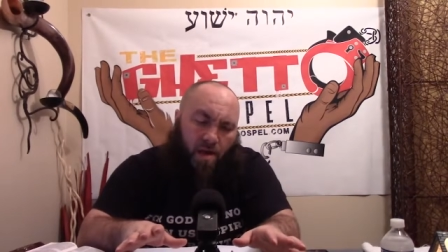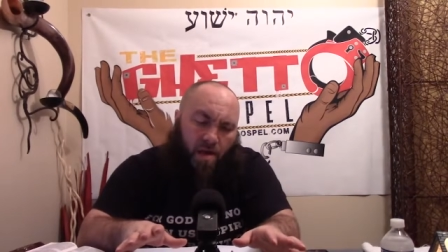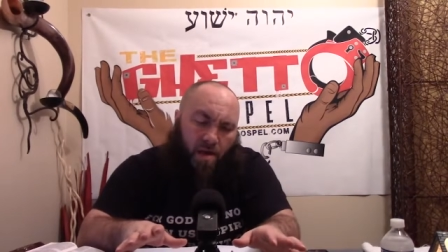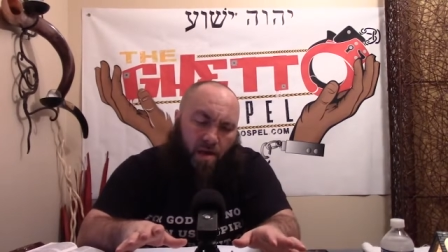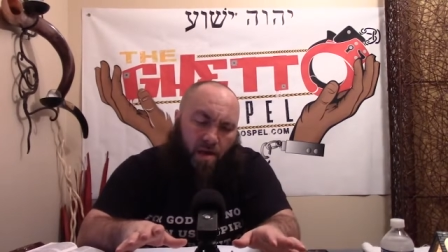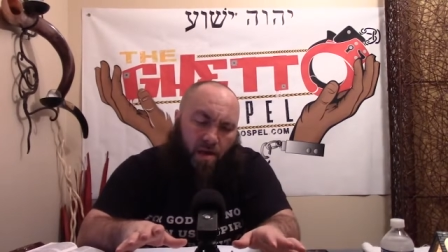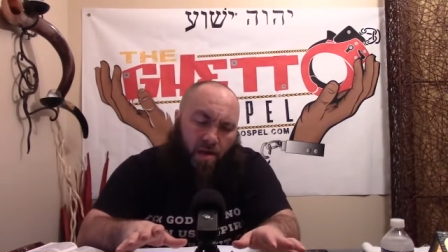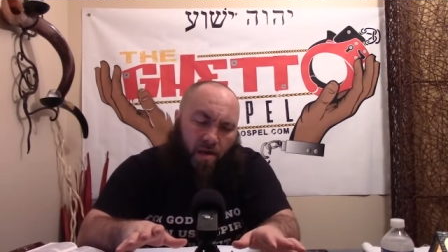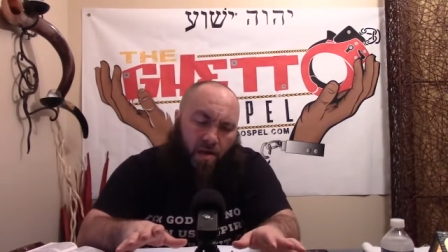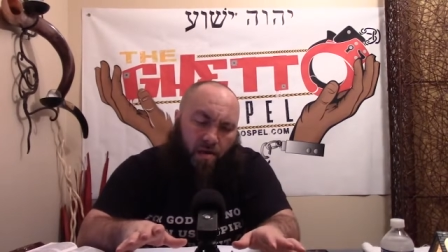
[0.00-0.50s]

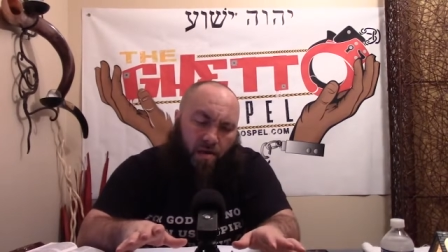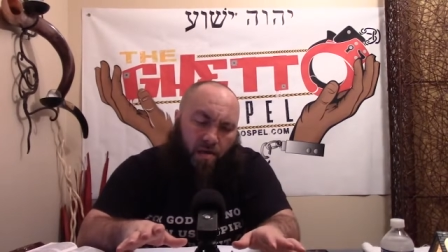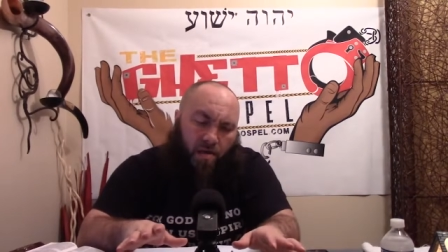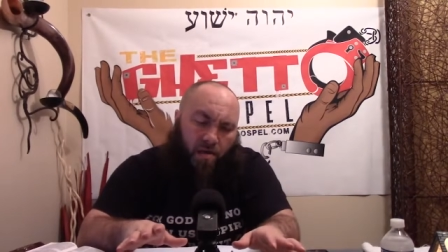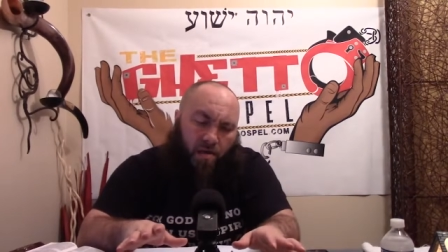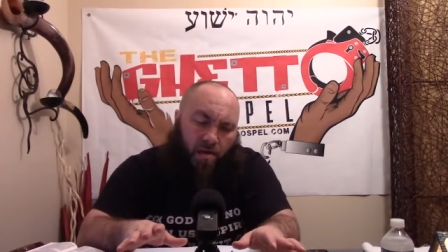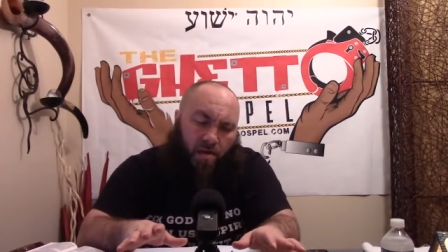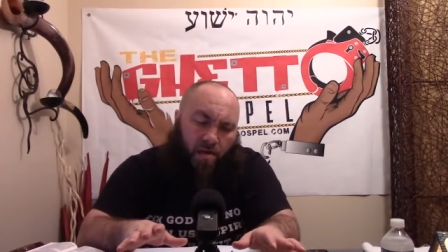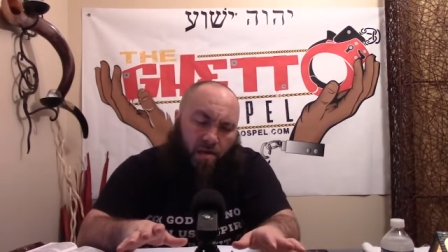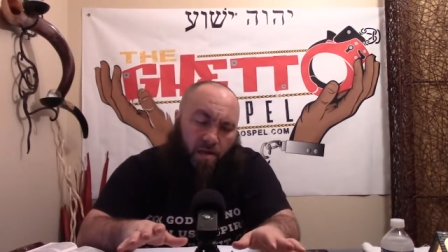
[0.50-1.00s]
And
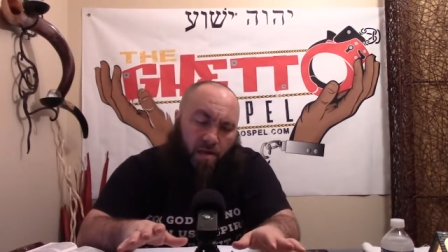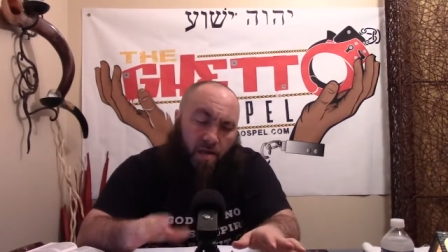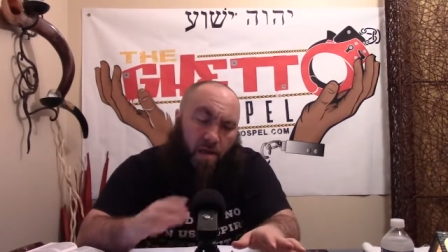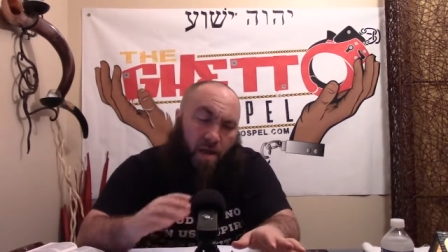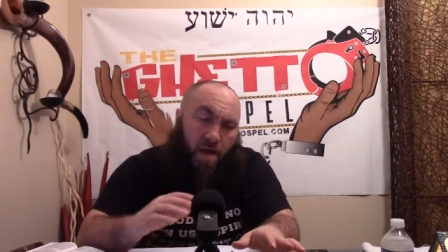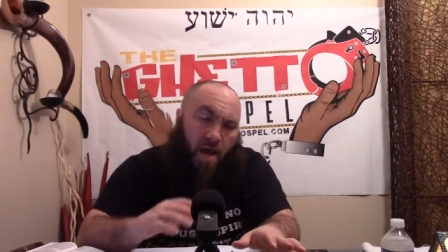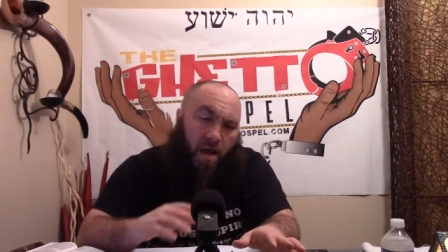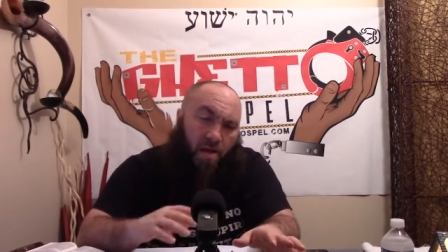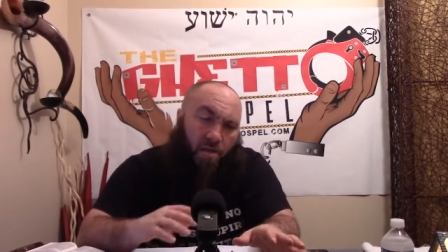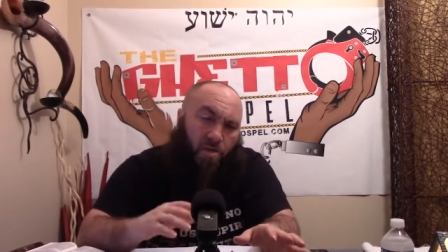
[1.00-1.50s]

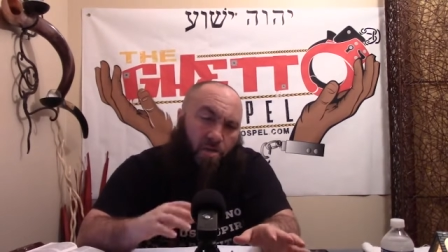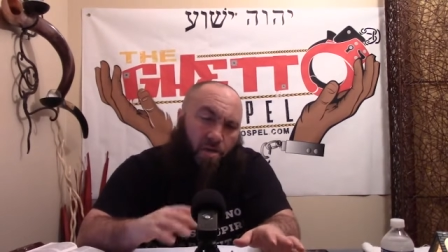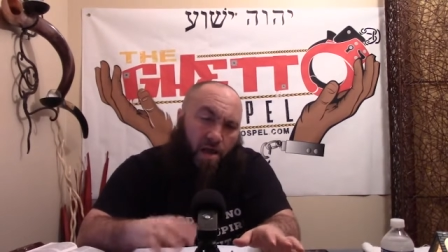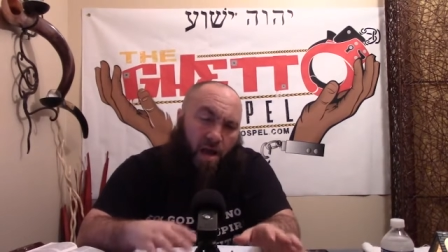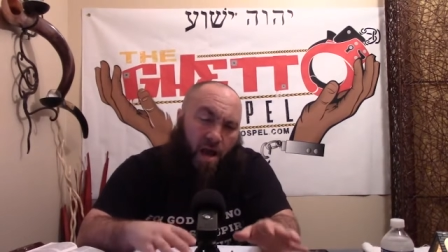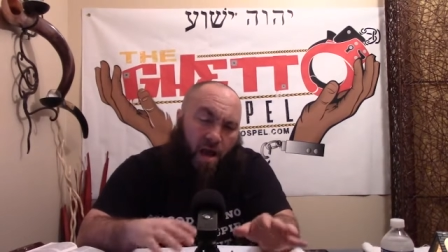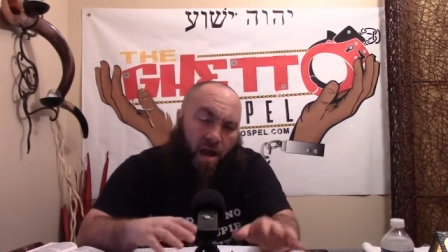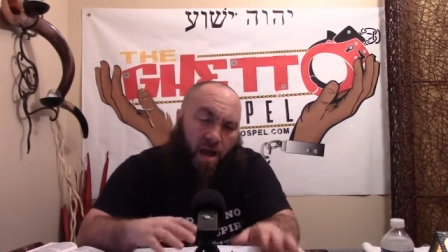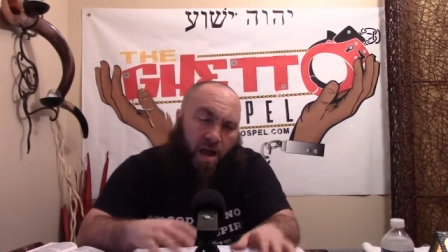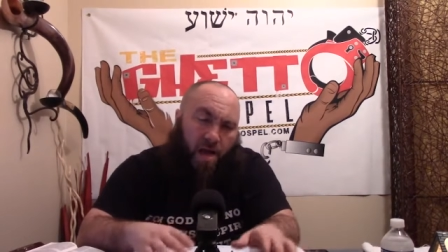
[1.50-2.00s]
he actually,
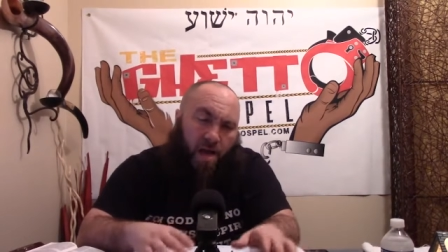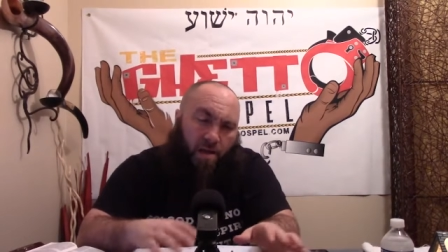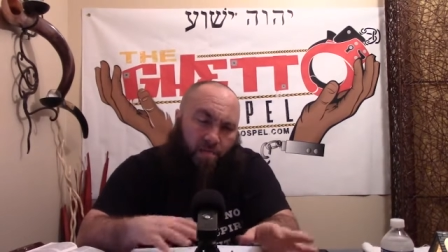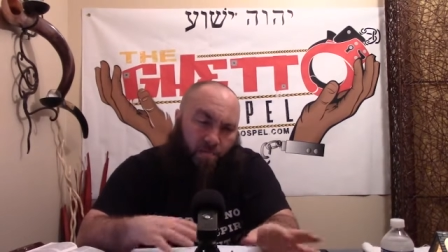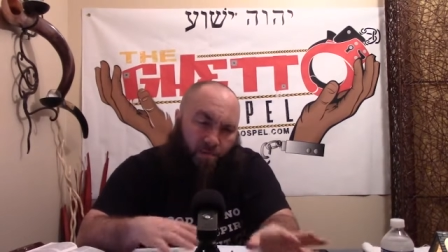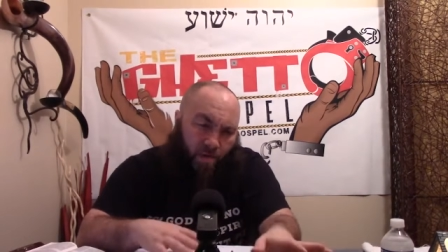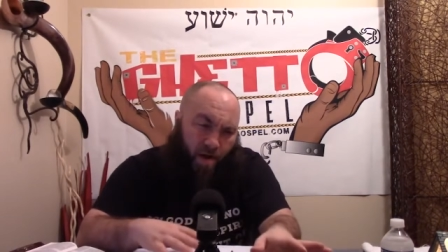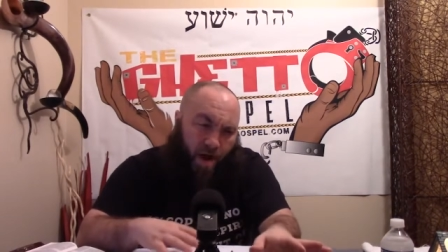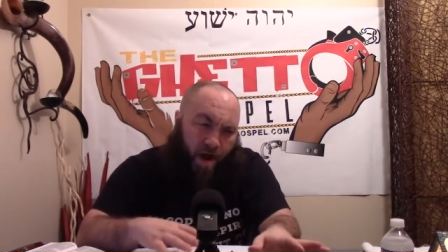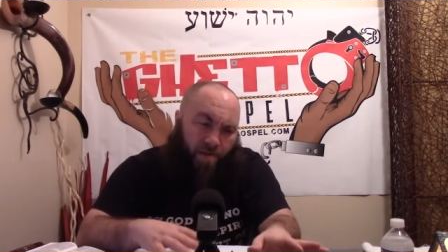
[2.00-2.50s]
I had it
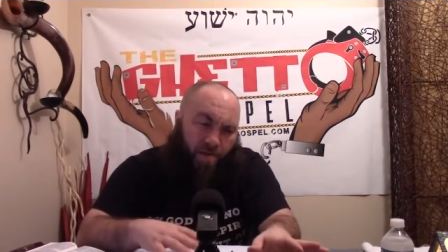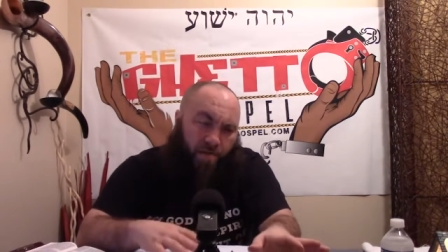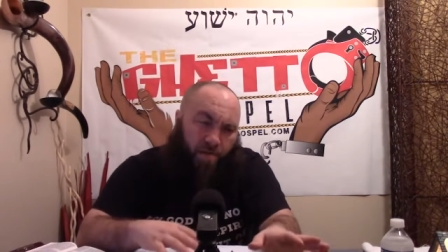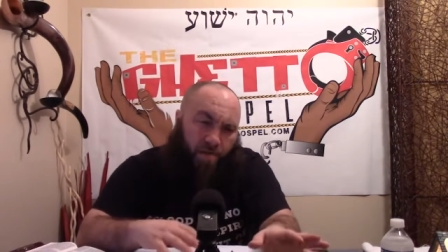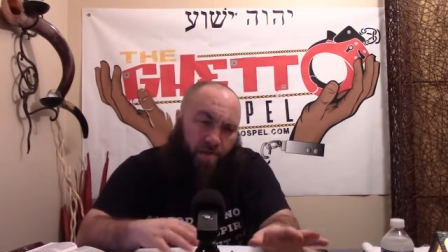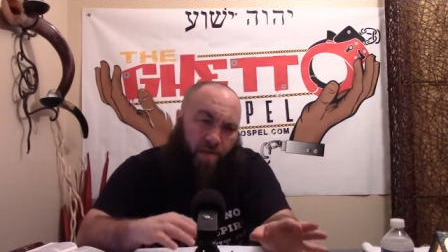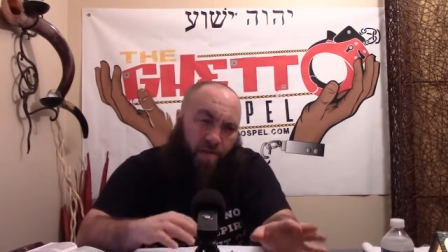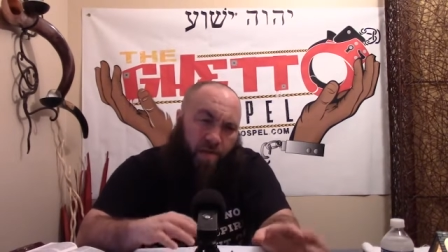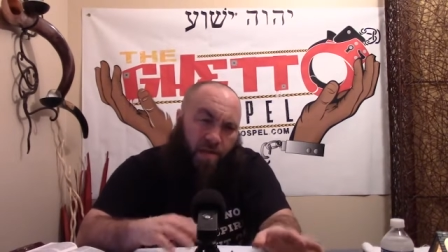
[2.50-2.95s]
private,